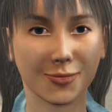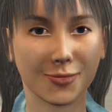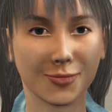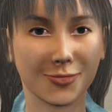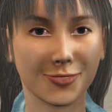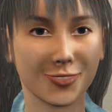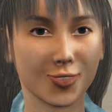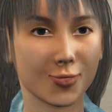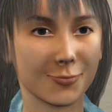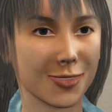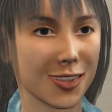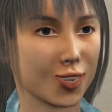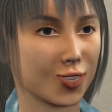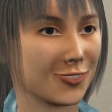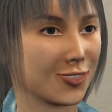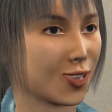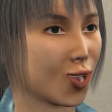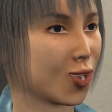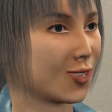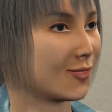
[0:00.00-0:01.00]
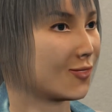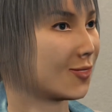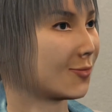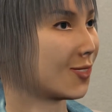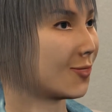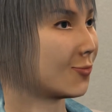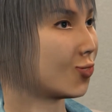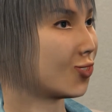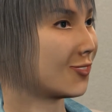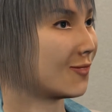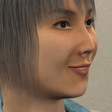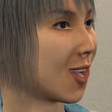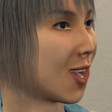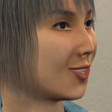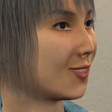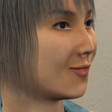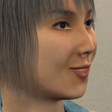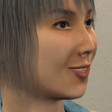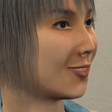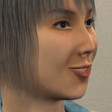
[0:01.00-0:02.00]
You may recall from the
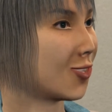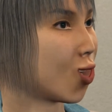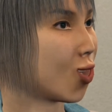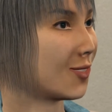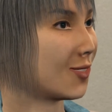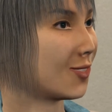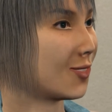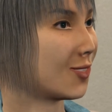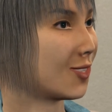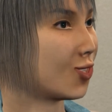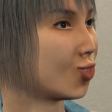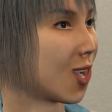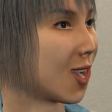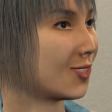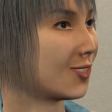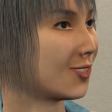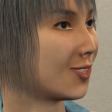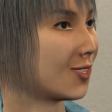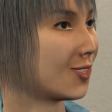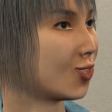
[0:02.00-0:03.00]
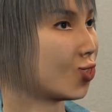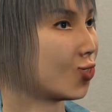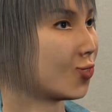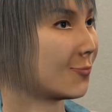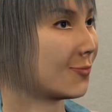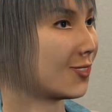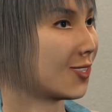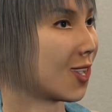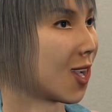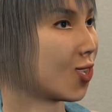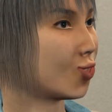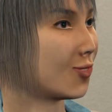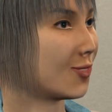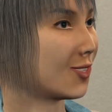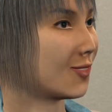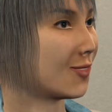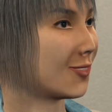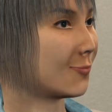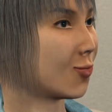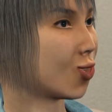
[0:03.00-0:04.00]
previous video that hydroxyl groups are
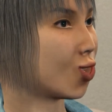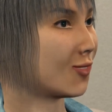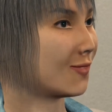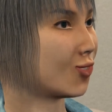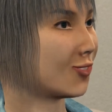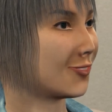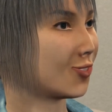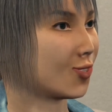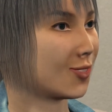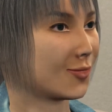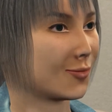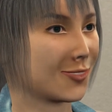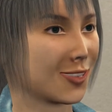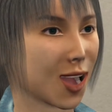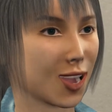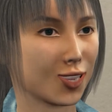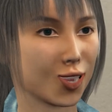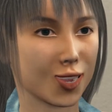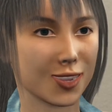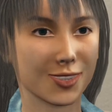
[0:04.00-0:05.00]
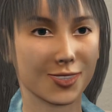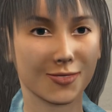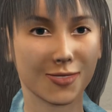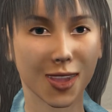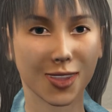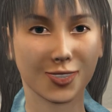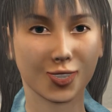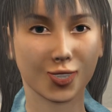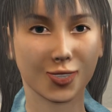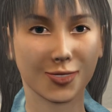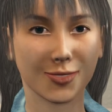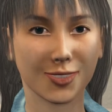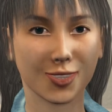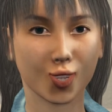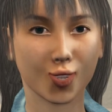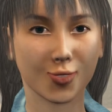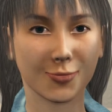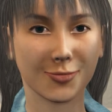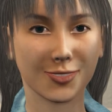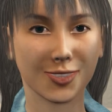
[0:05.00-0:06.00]
one of the more frequently occurring functional
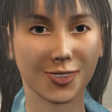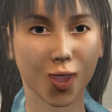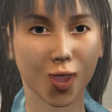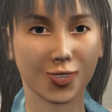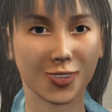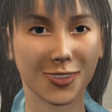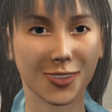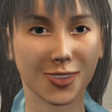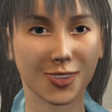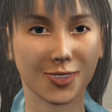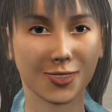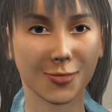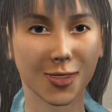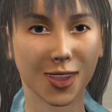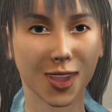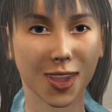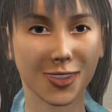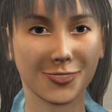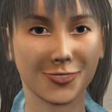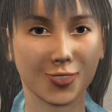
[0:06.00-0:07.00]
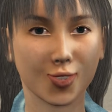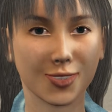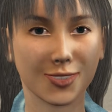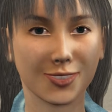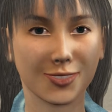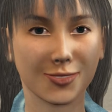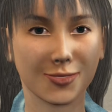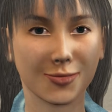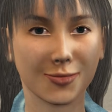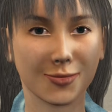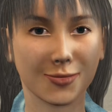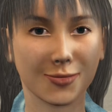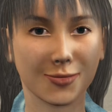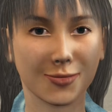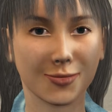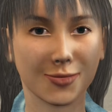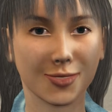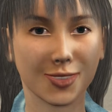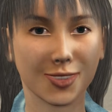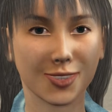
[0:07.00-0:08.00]
groups in organic molecules.
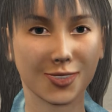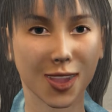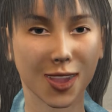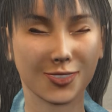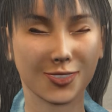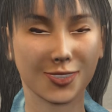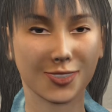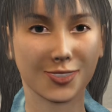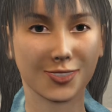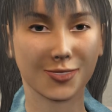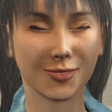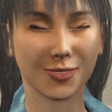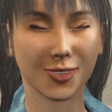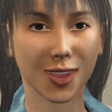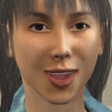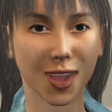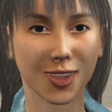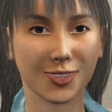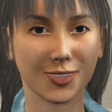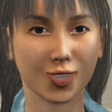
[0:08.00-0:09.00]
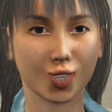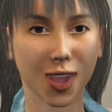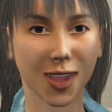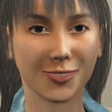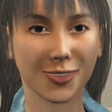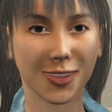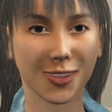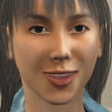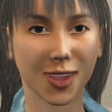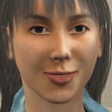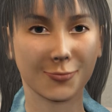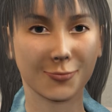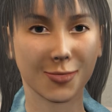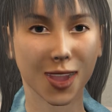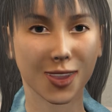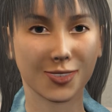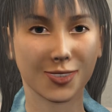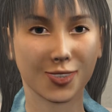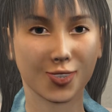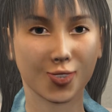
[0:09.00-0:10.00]
It consists of an oxygen atom
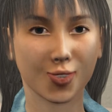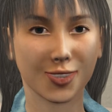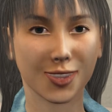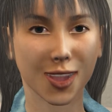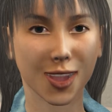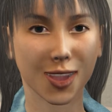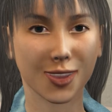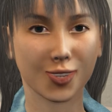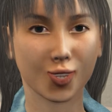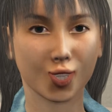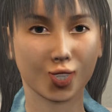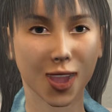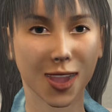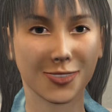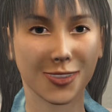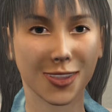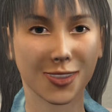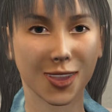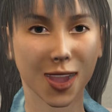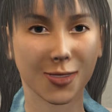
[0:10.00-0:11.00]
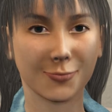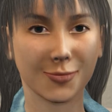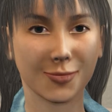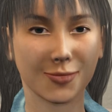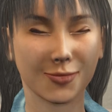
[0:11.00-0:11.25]
bonded to a hydrogen atom.